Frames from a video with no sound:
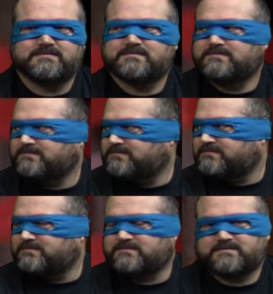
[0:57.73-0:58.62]

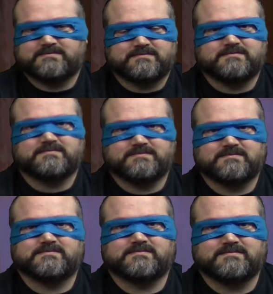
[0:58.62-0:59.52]

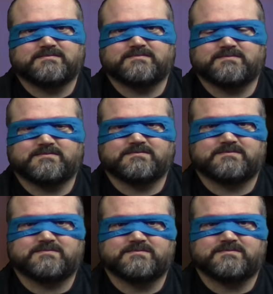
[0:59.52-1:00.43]

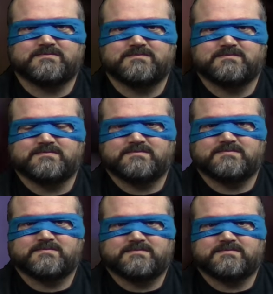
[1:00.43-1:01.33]

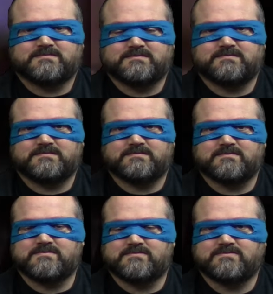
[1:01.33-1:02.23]

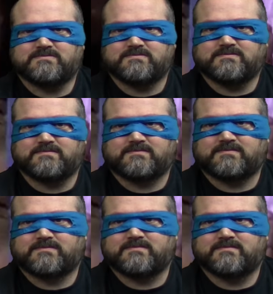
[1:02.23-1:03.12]

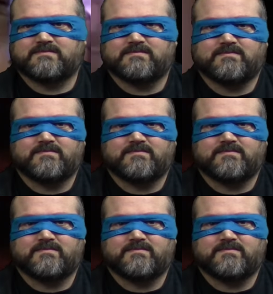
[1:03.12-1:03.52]
(silent)